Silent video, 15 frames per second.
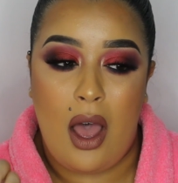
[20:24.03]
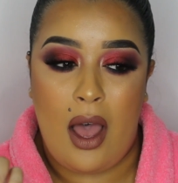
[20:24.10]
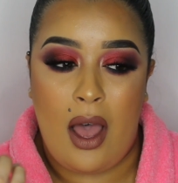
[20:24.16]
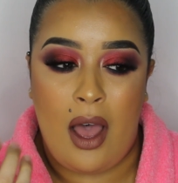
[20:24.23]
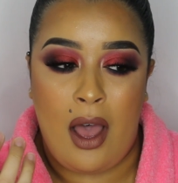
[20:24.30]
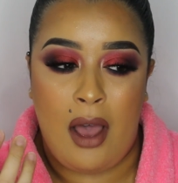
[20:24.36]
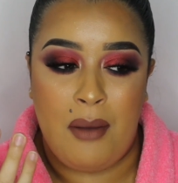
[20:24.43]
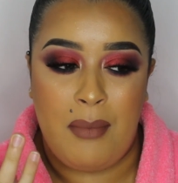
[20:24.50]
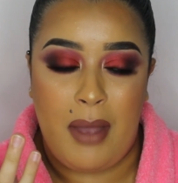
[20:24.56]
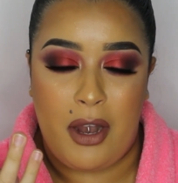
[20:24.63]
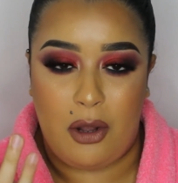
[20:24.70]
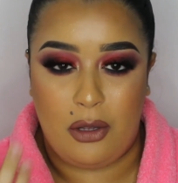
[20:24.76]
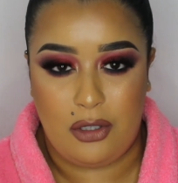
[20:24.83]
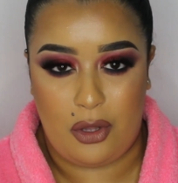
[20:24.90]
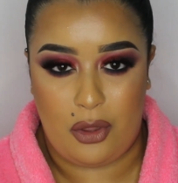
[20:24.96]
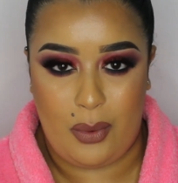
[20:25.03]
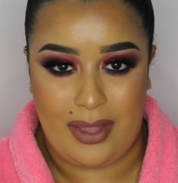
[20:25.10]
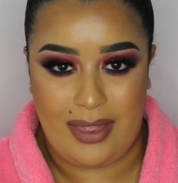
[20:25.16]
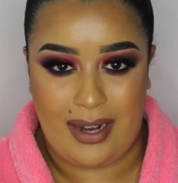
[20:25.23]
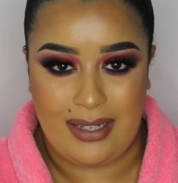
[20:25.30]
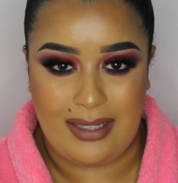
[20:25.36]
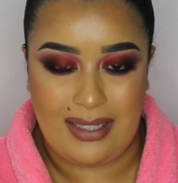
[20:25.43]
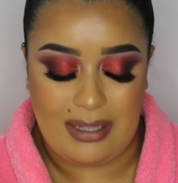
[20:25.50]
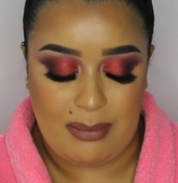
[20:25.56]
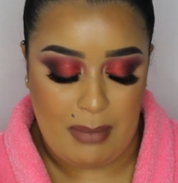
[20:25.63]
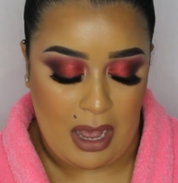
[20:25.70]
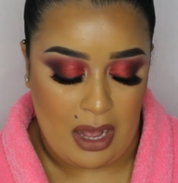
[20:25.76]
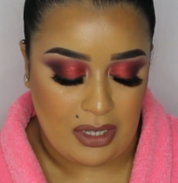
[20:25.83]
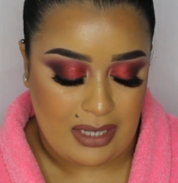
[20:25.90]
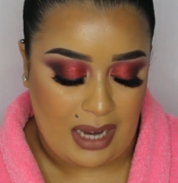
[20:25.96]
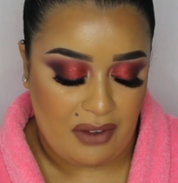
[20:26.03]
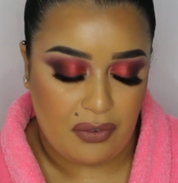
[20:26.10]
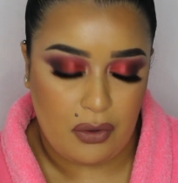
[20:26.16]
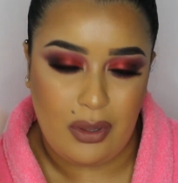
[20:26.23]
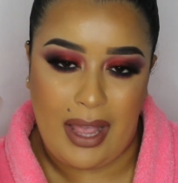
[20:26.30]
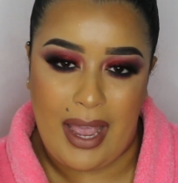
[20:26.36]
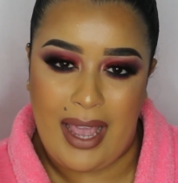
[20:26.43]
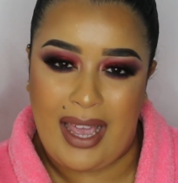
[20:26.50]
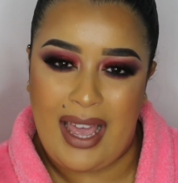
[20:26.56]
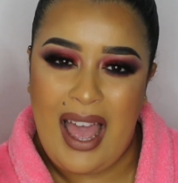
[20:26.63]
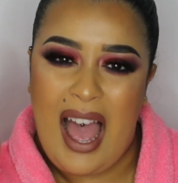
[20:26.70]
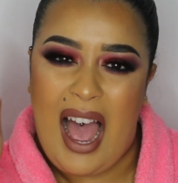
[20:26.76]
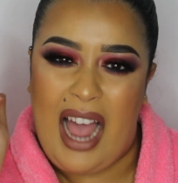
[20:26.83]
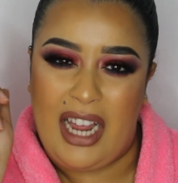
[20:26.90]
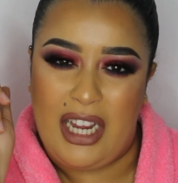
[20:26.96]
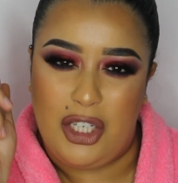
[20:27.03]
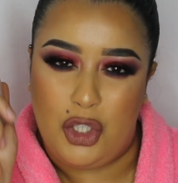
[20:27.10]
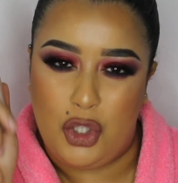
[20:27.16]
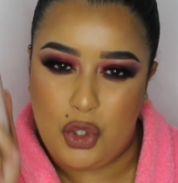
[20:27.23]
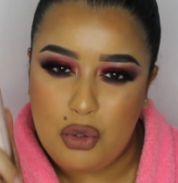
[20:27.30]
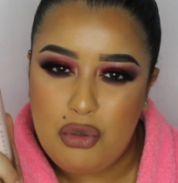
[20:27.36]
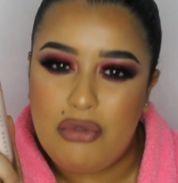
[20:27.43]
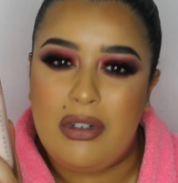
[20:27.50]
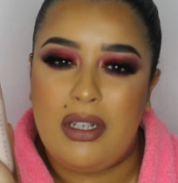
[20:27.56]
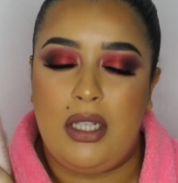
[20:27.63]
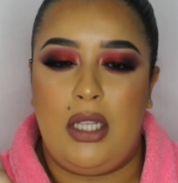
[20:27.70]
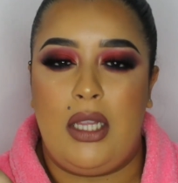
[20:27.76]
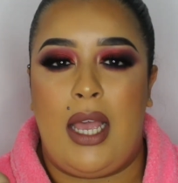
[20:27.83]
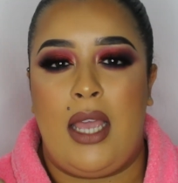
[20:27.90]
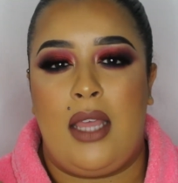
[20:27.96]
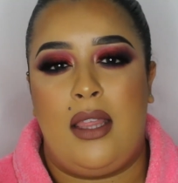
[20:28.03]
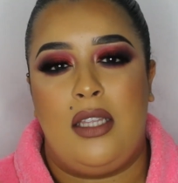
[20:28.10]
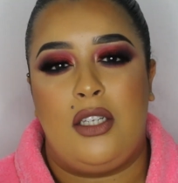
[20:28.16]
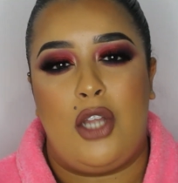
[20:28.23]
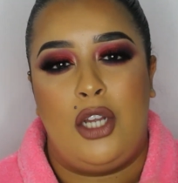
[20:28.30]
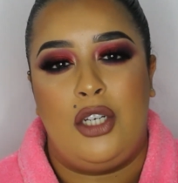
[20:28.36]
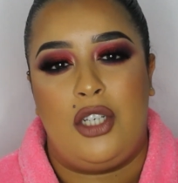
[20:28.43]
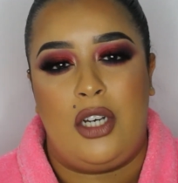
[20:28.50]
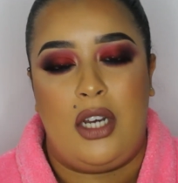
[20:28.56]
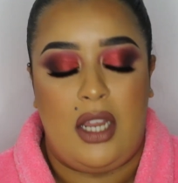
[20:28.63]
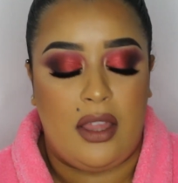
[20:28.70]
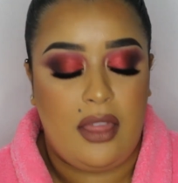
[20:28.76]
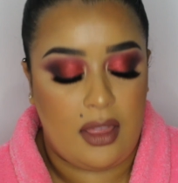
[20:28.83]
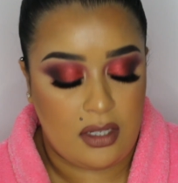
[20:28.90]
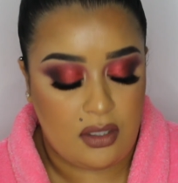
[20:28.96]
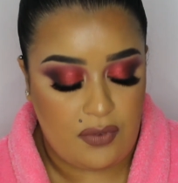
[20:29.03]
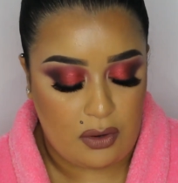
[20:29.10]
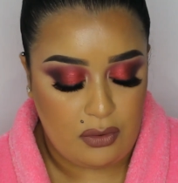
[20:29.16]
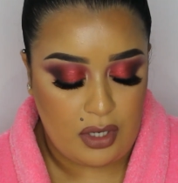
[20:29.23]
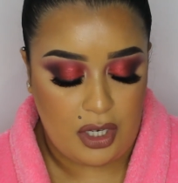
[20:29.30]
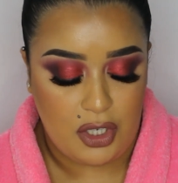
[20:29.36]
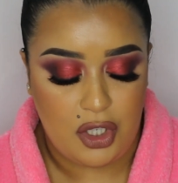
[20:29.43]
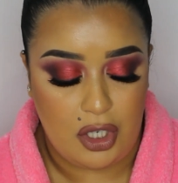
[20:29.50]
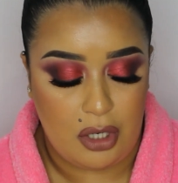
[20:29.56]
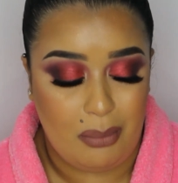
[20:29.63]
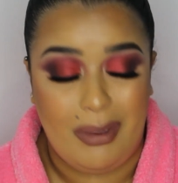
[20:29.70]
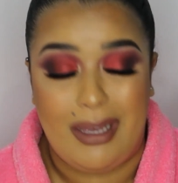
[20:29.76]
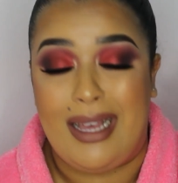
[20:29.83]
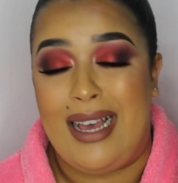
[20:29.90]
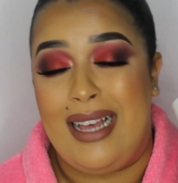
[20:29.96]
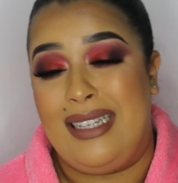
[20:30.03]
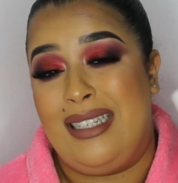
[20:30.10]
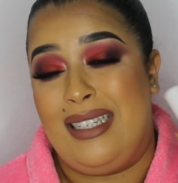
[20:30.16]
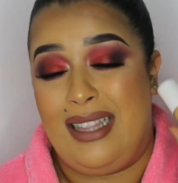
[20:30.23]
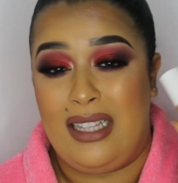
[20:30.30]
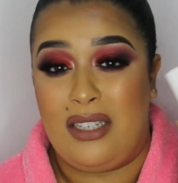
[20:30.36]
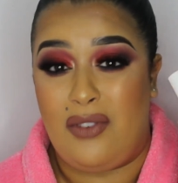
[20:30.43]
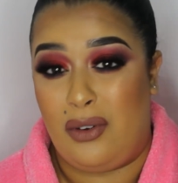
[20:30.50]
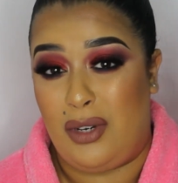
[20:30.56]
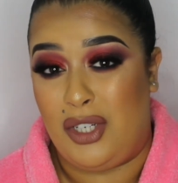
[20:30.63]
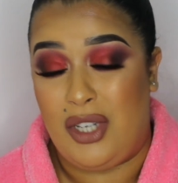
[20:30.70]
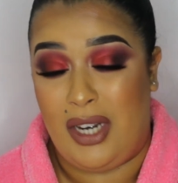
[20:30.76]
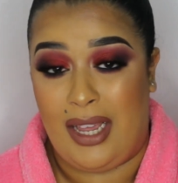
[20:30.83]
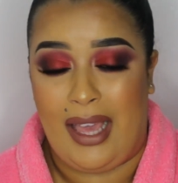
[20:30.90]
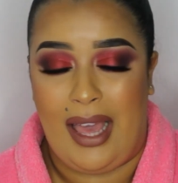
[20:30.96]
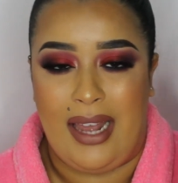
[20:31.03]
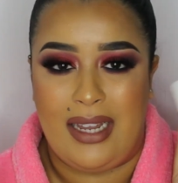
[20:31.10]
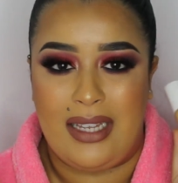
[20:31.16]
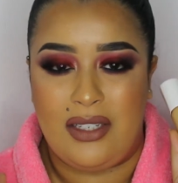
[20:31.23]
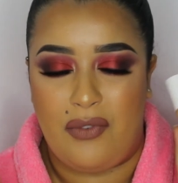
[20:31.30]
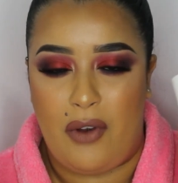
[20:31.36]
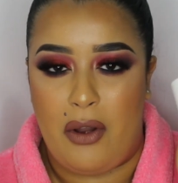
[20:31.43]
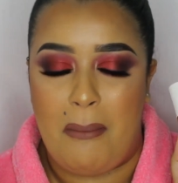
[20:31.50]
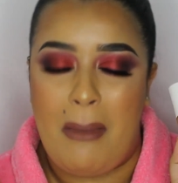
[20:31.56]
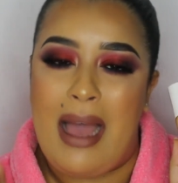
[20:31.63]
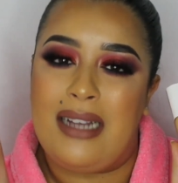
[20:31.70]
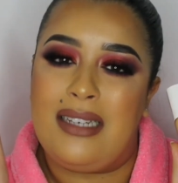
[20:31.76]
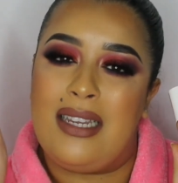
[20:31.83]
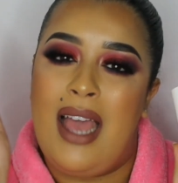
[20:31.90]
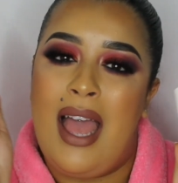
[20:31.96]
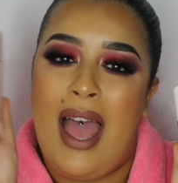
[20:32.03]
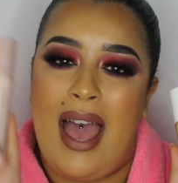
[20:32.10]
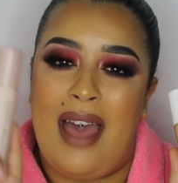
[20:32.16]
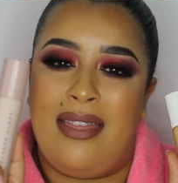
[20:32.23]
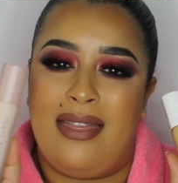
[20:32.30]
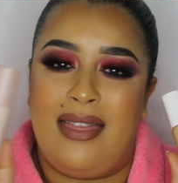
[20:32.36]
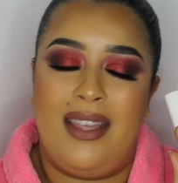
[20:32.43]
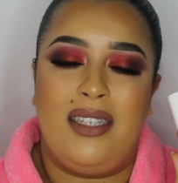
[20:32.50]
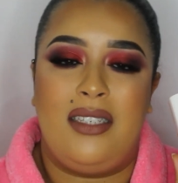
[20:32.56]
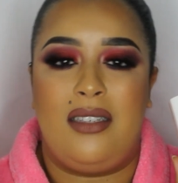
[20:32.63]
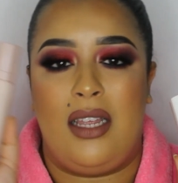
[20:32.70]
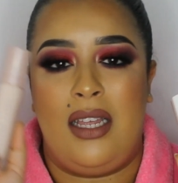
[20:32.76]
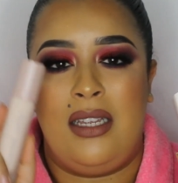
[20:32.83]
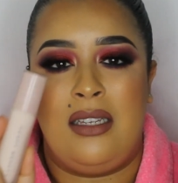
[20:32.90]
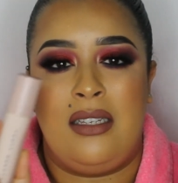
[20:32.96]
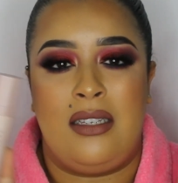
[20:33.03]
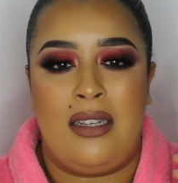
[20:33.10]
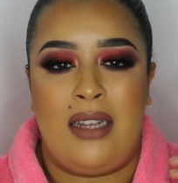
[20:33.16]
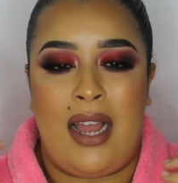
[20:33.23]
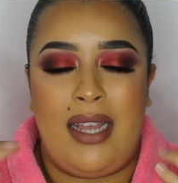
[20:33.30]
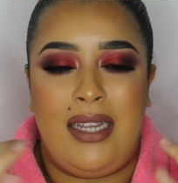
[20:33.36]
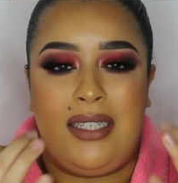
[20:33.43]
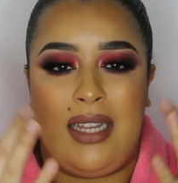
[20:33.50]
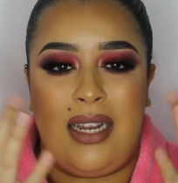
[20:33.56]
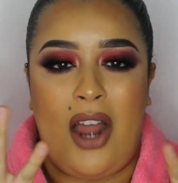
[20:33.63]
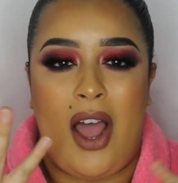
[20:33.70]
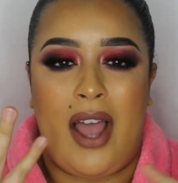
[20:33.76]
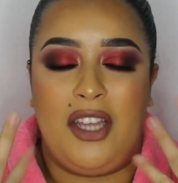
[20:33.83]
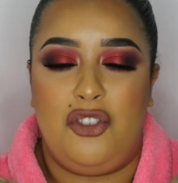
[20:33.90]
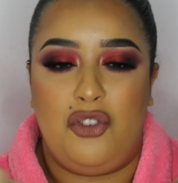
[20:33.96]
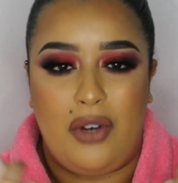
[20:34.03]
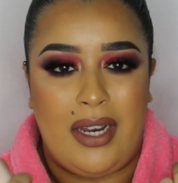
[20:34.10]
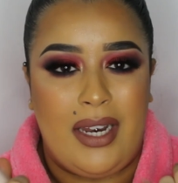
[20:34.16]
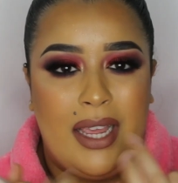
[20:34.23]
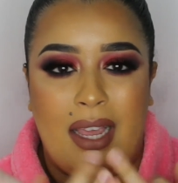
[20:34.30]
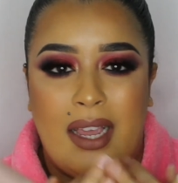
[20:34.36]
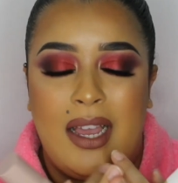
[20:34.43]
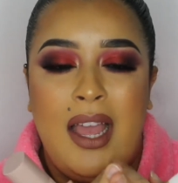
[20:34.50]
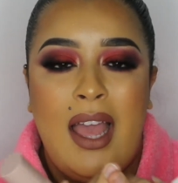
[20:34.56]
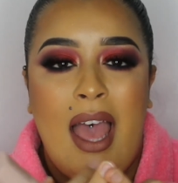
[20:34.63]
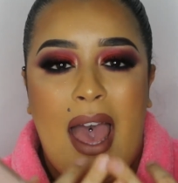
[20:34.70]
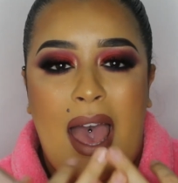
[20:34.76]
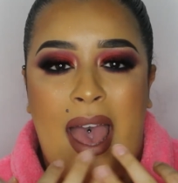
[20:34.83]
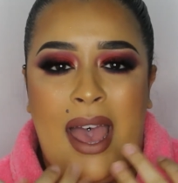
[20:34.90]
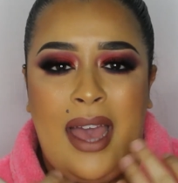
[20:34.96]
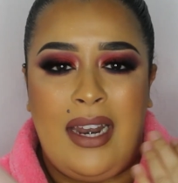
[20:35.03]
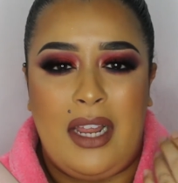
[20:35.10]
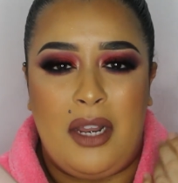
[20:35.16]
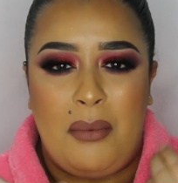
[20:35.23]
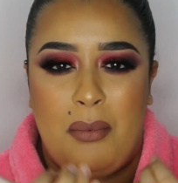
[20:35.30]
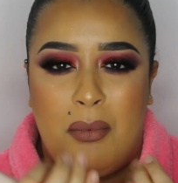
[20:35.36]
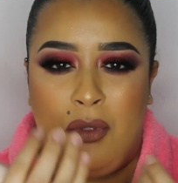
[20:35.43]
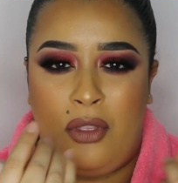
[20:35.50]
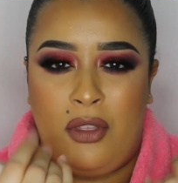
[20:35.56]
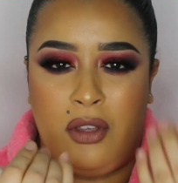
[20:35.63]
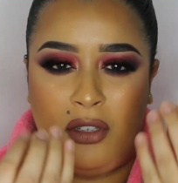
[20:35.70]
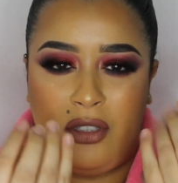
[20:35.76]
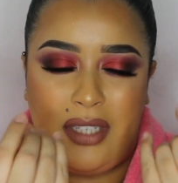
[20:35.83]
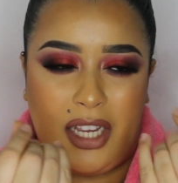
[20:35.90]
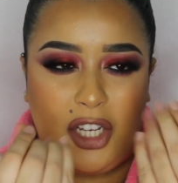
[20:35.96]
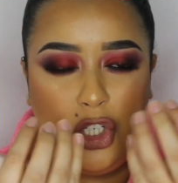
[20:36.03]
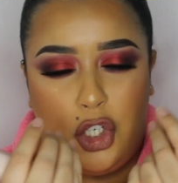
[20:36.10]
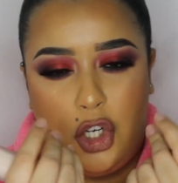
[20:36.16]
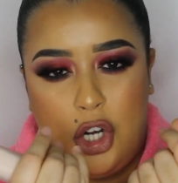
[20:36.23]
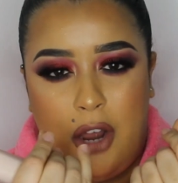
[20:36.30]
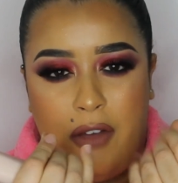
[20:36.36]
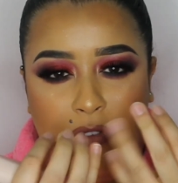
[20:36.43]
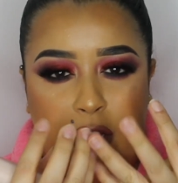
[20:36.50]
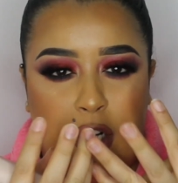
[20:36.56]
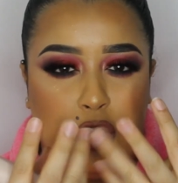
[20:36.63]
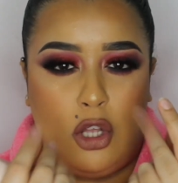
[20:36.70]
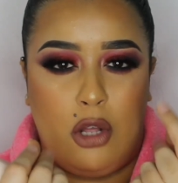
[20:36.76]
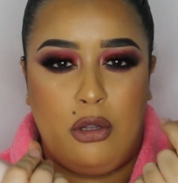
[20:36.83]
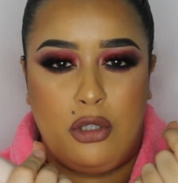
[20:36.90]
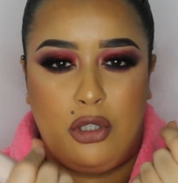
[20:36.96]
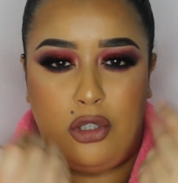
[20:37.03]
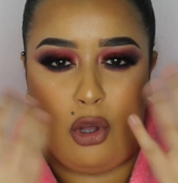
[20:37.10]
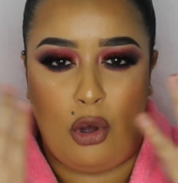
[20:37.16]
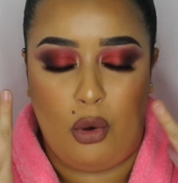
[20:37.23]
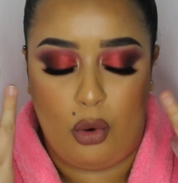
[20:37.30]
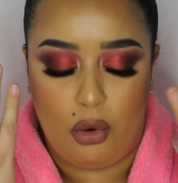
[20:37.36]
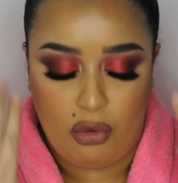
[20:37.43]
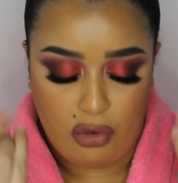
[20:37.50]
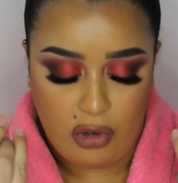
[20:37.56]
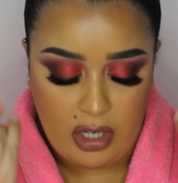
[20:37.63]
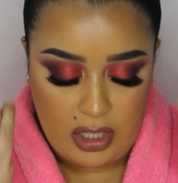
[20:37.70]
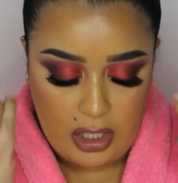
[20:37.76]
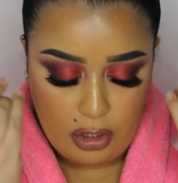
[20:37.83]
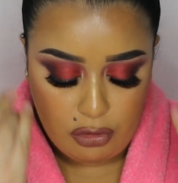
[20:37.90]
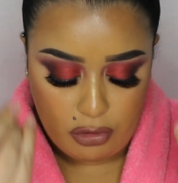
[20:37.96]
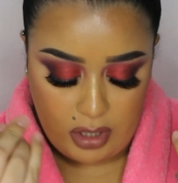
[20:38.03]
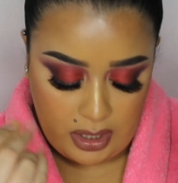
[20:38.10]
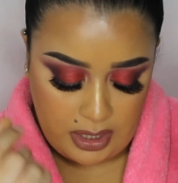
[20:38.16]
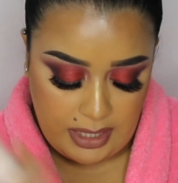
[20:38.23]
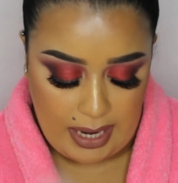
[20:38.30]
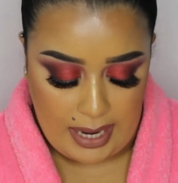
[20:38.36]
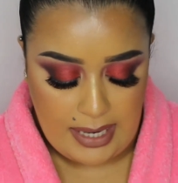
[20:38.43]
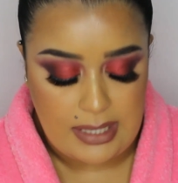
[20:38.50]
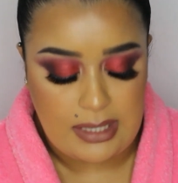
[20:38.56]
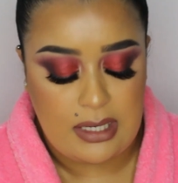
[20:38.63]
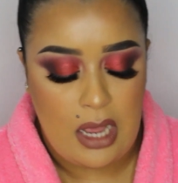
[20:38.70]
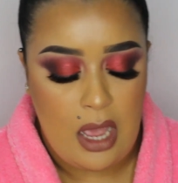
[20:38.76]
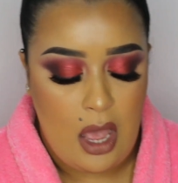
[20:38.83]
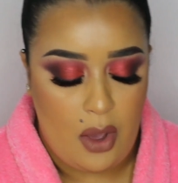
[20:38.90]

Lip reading: And also the way that it smells. I feel like I do really like this underneath this foundation because this foundation again is very matte, and this is nice and hydrating, and the texture of it is also really nice.